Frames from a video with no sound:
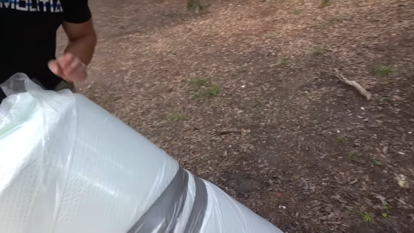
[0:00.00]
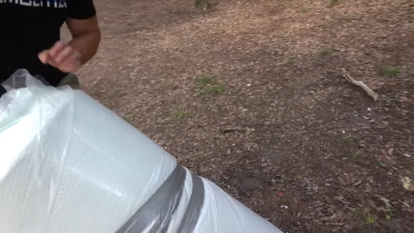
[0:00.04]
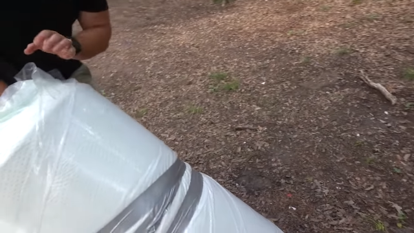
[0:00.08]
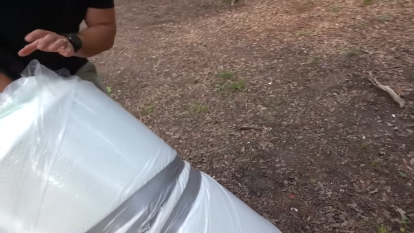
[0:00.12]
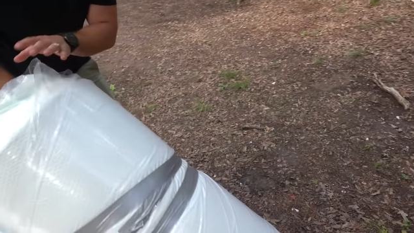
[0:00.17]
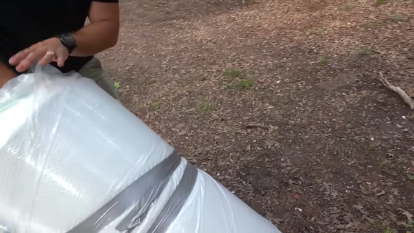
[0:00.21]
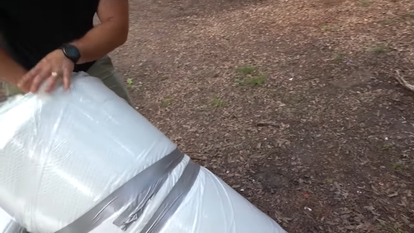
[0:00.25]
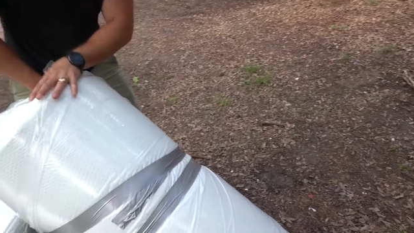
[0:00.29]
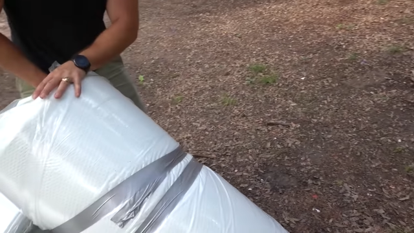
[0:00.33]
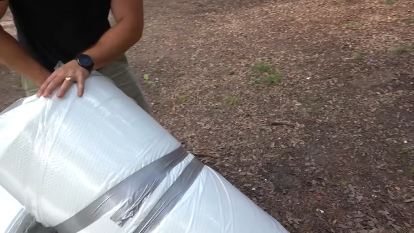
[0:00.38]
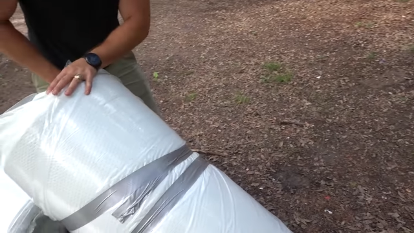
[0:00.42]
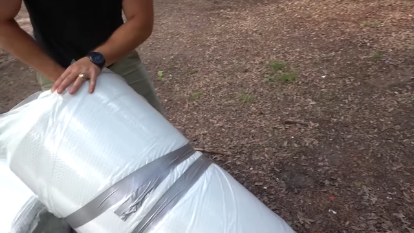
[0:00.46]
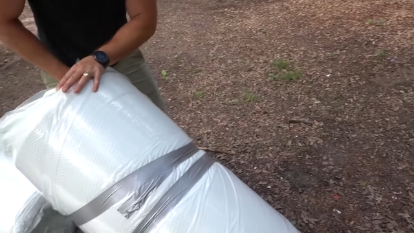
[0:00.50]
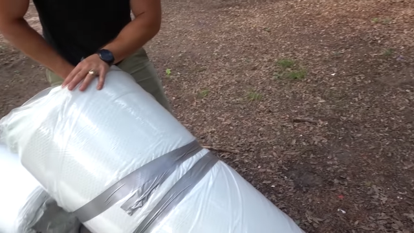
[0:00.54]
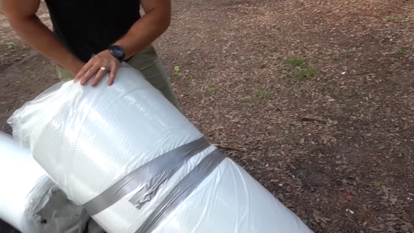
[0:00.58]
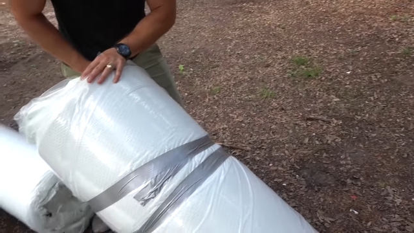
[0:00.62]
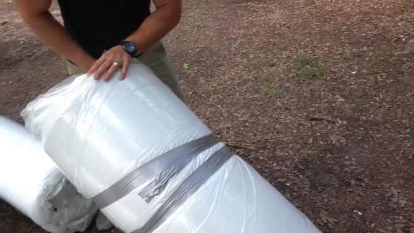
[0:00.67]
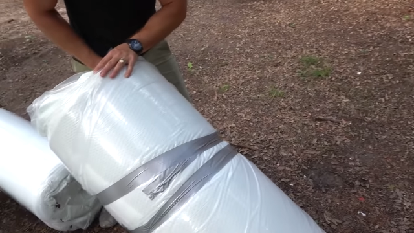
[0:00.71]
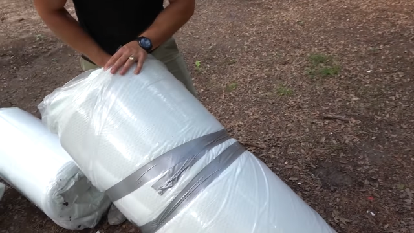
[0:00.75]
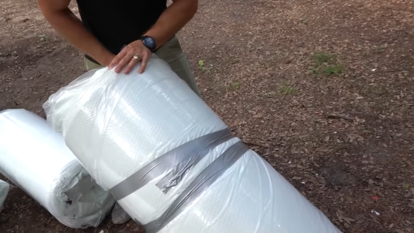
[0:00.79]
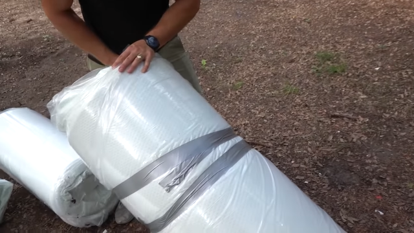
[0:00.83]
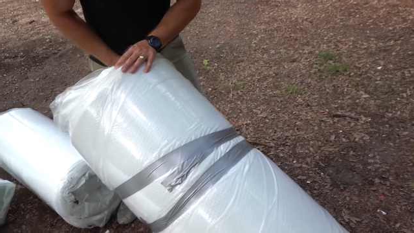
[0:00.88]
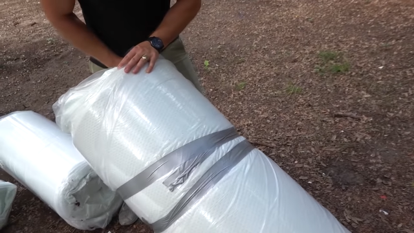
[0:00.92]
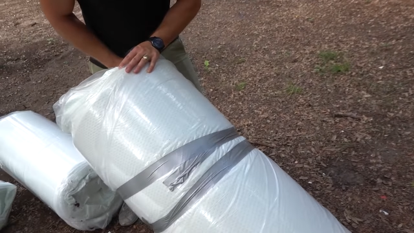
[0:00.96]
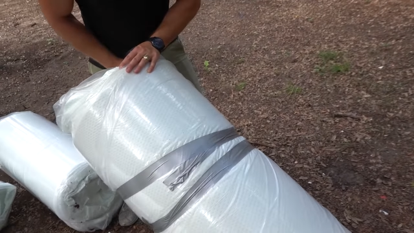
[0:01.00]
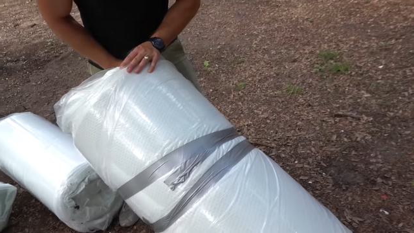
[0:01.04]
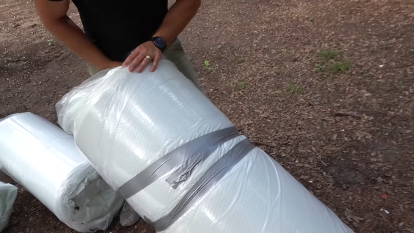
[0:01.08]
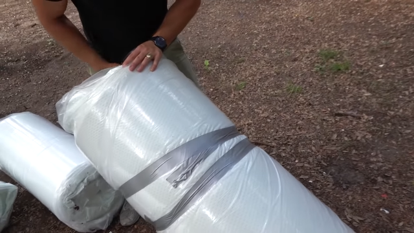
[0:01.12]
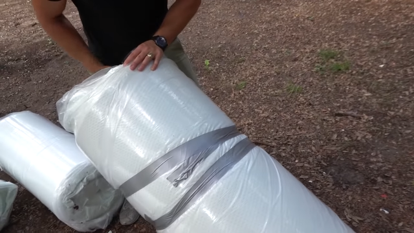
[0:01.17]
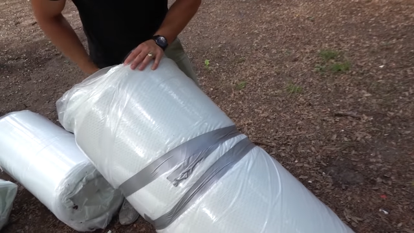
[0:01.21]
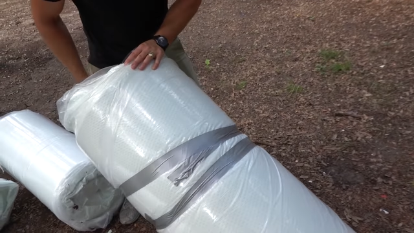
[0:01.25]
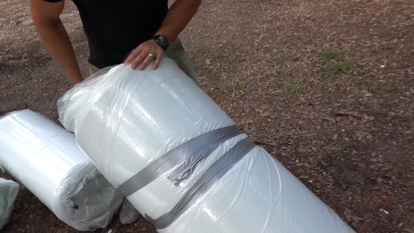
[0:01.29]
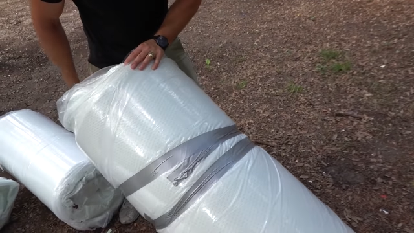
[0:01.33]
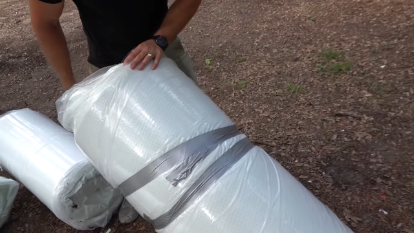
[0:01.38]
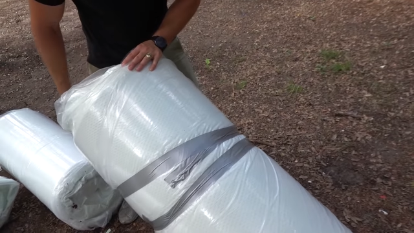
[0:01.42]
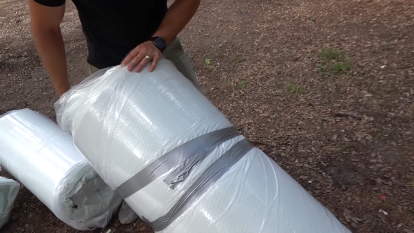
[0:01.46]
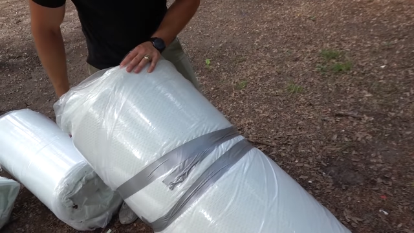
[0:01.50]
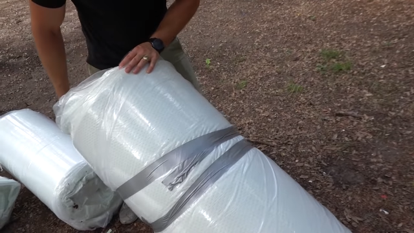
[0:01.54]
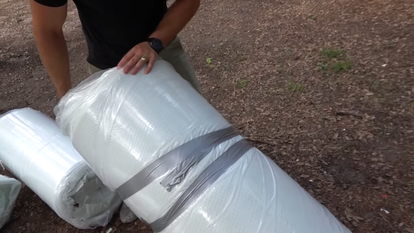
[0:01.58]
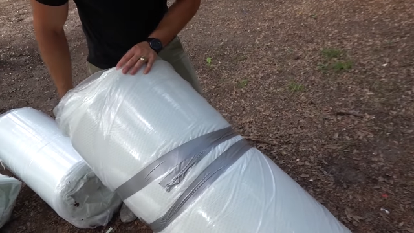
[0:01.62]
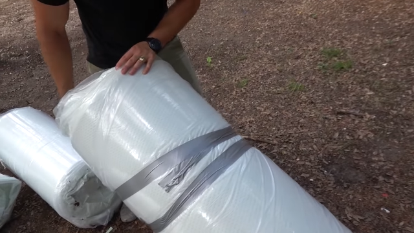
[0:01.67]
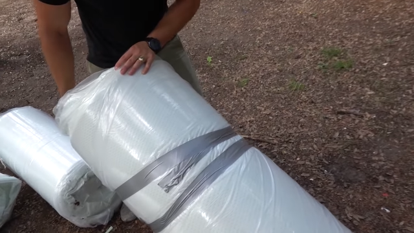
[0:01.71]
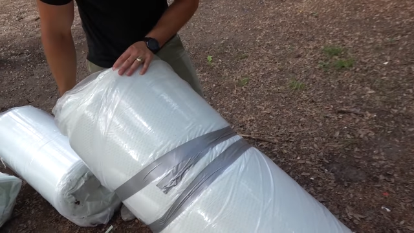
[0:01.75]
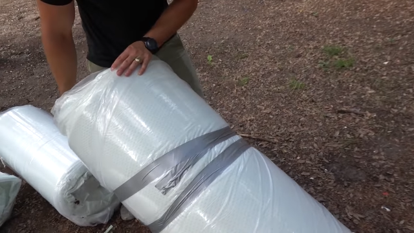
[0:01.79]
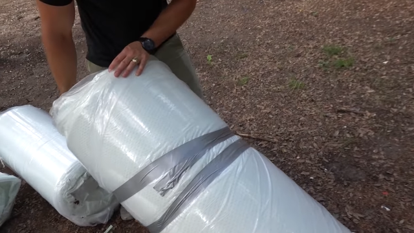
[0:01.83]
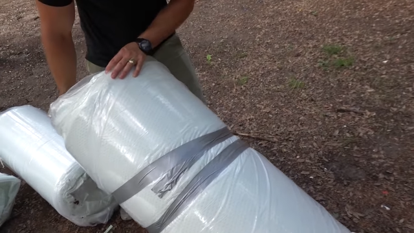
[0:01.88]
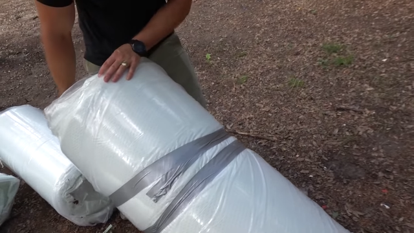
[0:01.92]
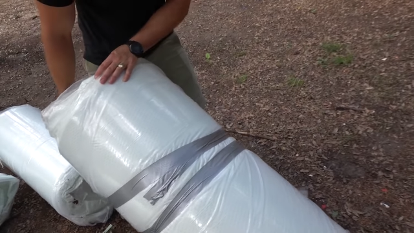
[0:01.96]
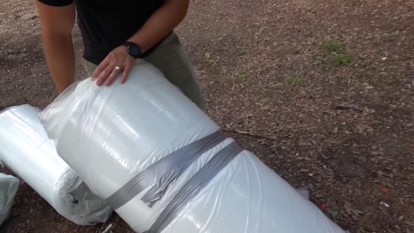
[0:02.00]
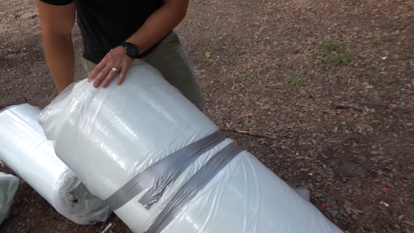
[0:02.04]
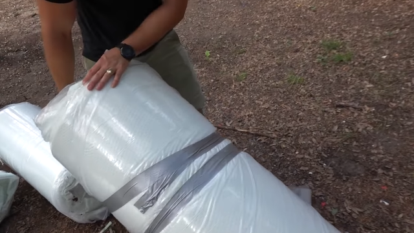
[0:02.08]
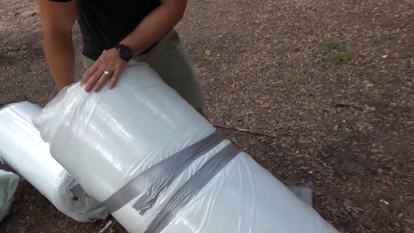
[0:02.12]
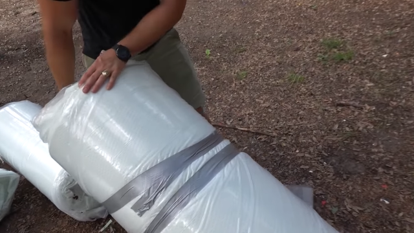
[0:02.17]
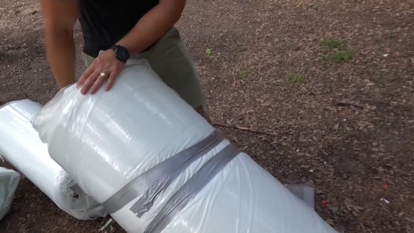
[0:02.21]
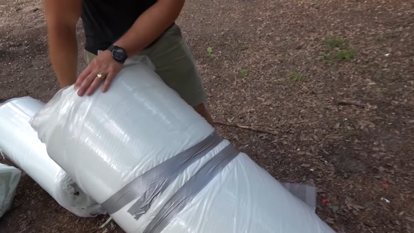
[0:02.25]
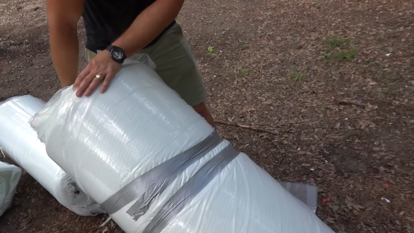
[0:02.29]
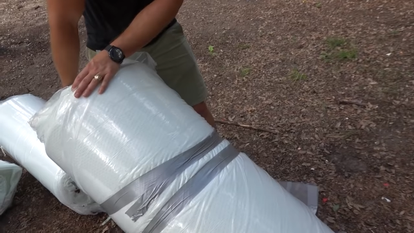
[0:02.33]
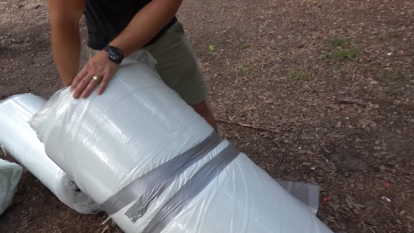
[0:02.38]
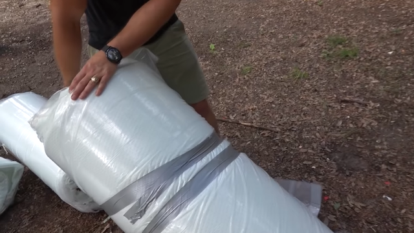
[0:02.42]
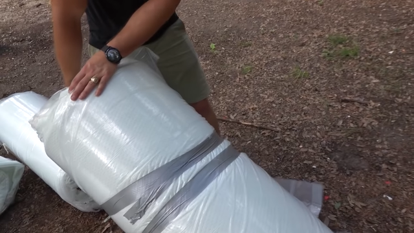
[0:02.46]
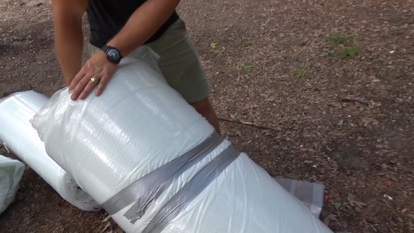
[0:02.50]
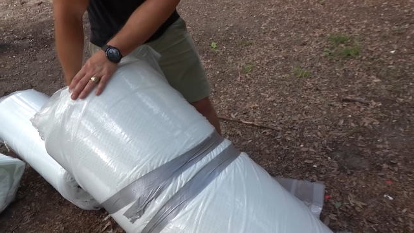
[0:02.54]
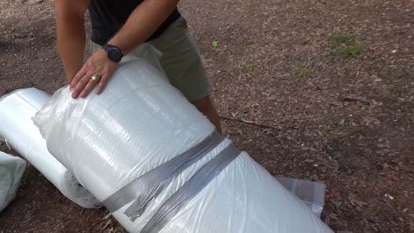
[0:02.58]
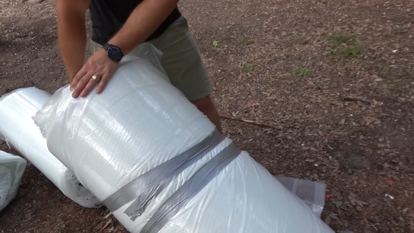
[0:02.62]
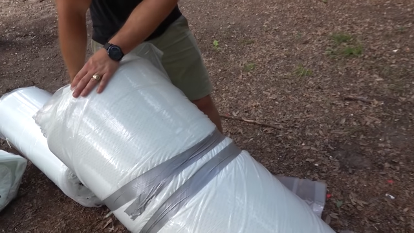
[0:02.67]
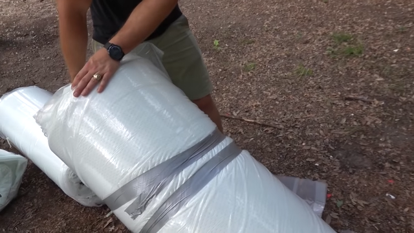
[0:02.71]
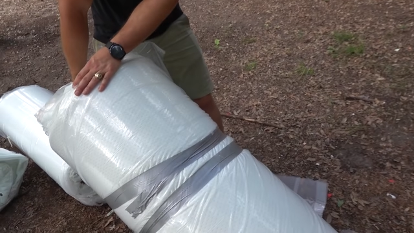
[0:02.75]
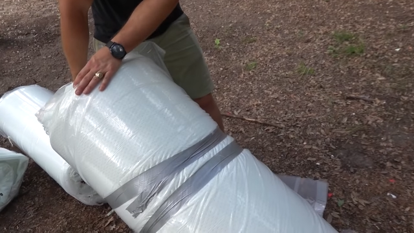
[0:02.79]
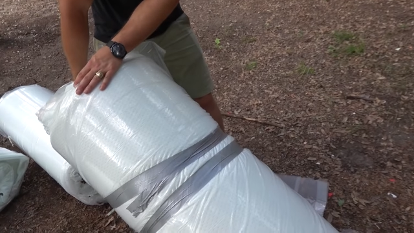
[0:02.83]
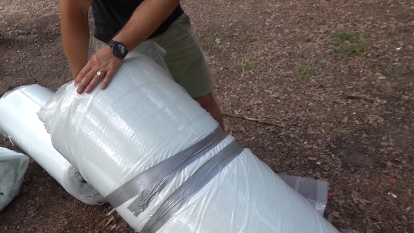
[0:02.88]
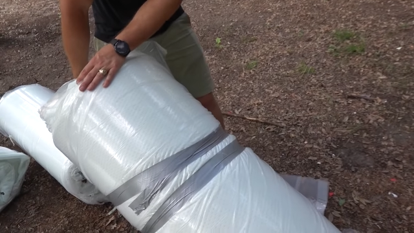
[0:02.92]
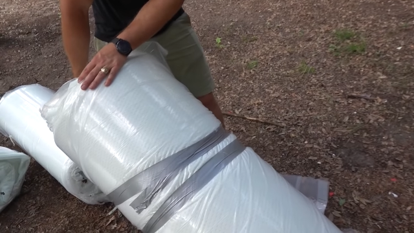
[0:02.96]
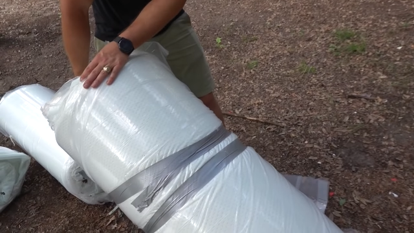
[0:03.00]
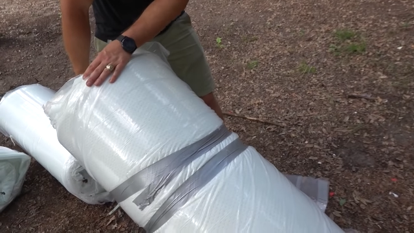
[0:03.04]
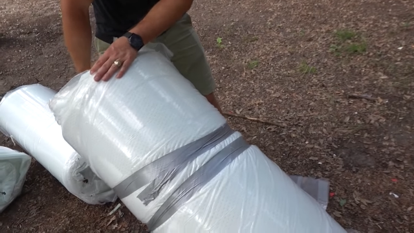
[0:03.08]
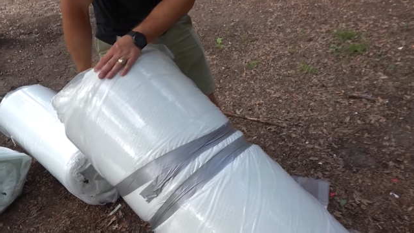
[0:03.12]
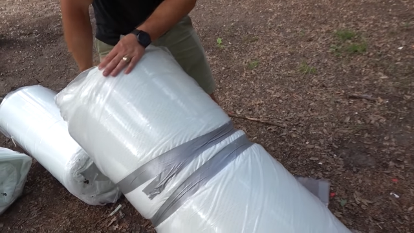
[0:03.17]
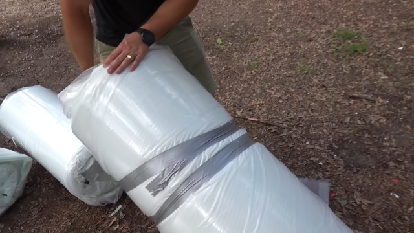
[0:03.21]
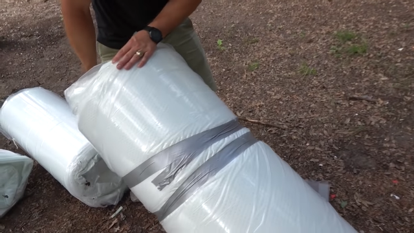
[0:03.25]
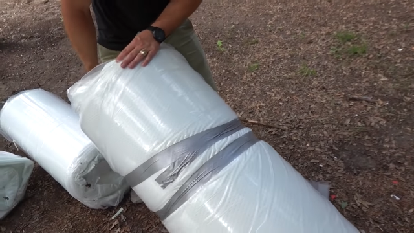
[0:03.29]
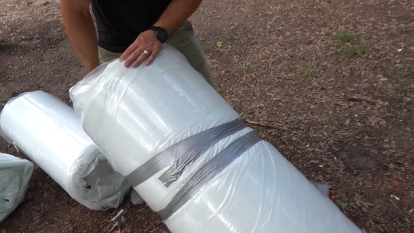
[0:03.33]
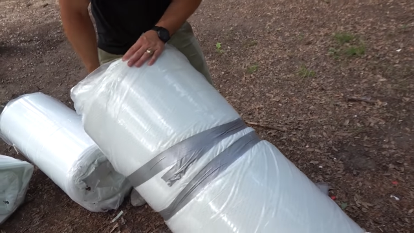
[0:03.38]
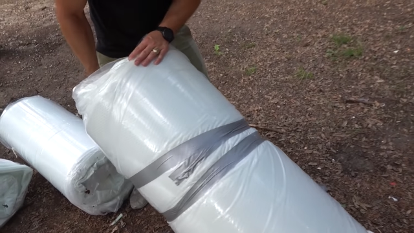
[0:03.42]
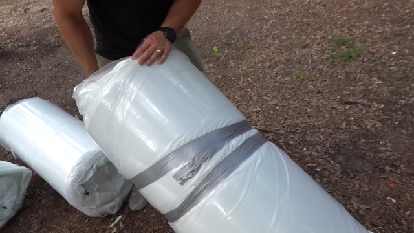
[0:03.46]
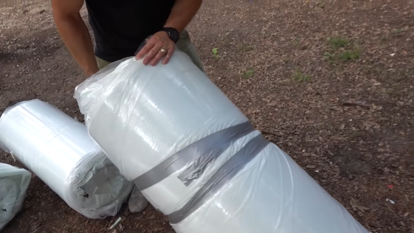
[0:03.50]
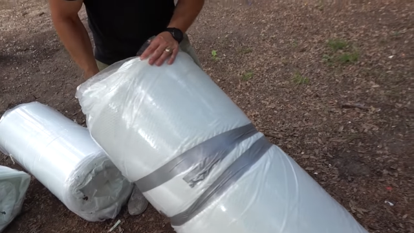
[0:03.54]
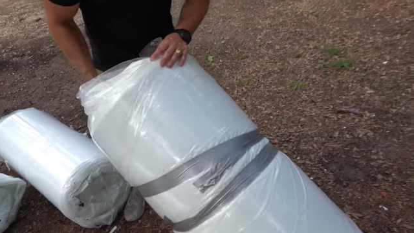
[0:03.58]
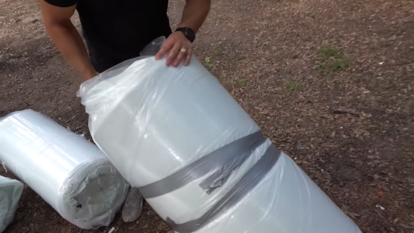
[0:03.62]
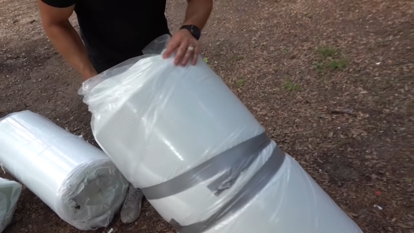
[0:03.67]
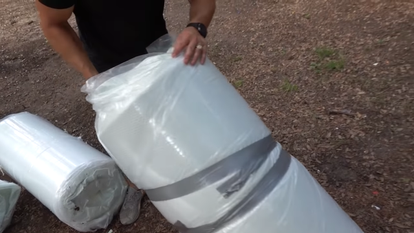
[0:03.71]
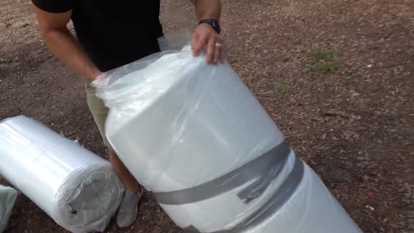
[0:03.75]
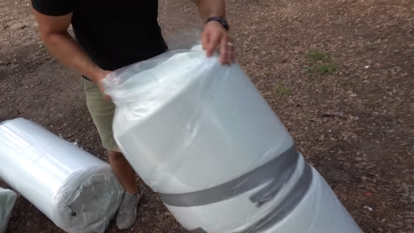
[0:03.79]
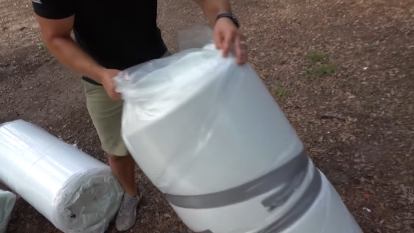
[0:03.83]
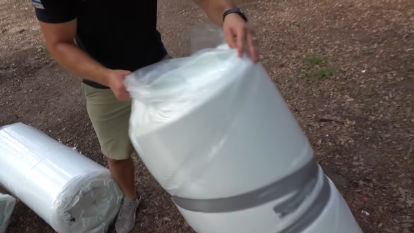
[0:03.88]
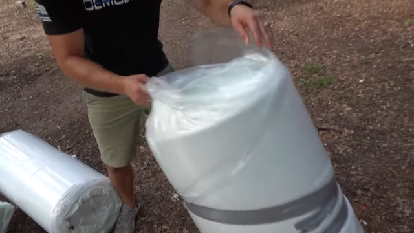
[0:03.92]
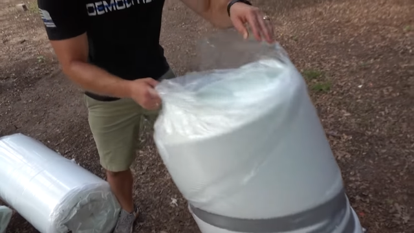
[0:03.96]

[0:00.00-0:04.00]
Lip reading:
[unreadable: no face in view]